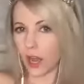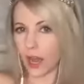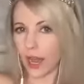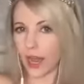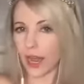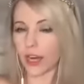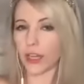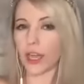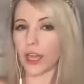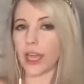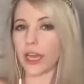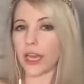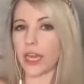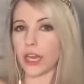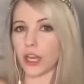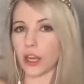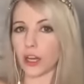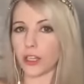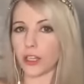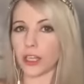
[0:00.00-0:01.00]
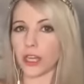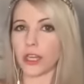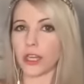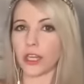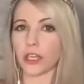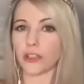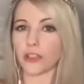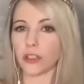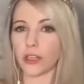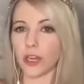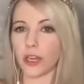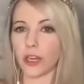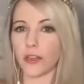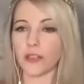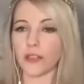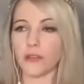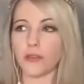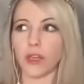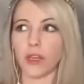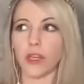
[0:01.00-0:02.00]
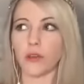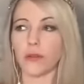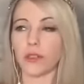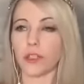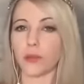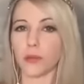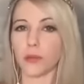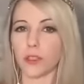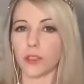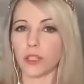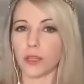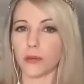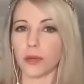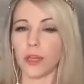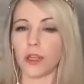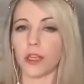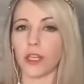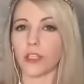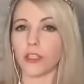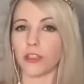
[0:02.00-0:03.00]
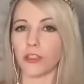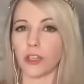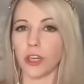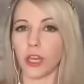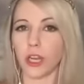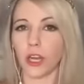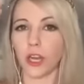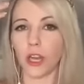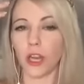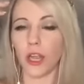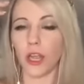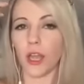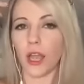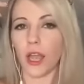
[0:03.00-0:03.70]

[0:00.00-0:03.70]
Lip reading: I had a headache all day yesterday. This video was supposed to come out yesterday